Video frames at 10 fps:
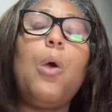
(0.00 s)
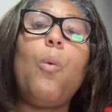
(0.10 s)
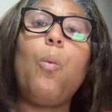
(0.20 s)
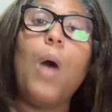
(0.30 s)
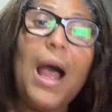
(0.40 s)

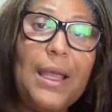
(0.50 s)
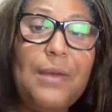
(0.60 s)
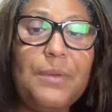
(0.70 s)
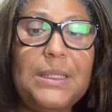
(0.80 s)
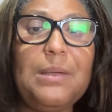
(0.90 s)
while
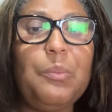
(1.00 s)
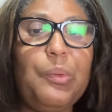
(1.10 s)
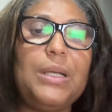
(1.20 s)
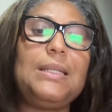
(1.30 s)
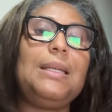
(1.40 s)
he was in
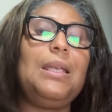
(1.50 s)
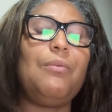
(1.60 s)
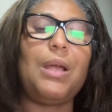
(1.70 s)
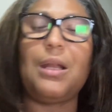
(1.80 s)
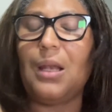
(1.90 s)
prison. He
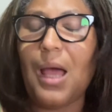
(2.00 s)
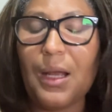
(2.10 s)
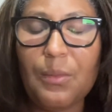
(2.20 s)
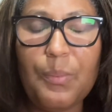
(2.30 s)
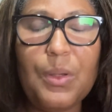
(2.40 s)
read a
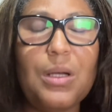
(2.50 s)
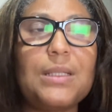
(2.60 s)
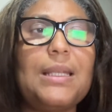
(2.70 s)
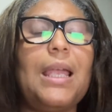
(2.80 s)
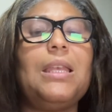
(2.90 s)
lot of
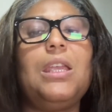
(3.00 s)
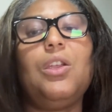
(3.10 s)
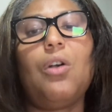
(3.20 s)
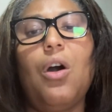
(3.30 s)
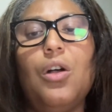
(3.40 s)
books, and
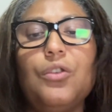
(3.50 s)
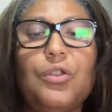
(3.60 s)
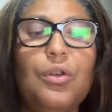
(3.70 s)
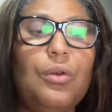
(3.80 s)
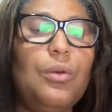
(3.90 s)
he
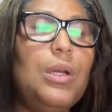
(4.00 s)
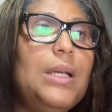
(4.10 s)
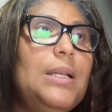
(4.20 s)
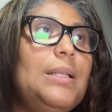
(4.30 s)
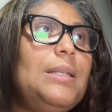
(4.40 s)
also
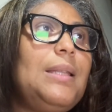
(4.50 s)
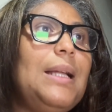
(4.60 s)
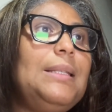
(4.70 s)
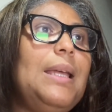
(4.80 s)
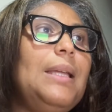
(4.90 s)

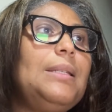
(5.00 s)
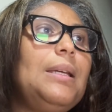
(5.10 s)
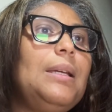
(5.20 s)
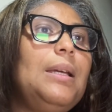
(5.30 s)
sent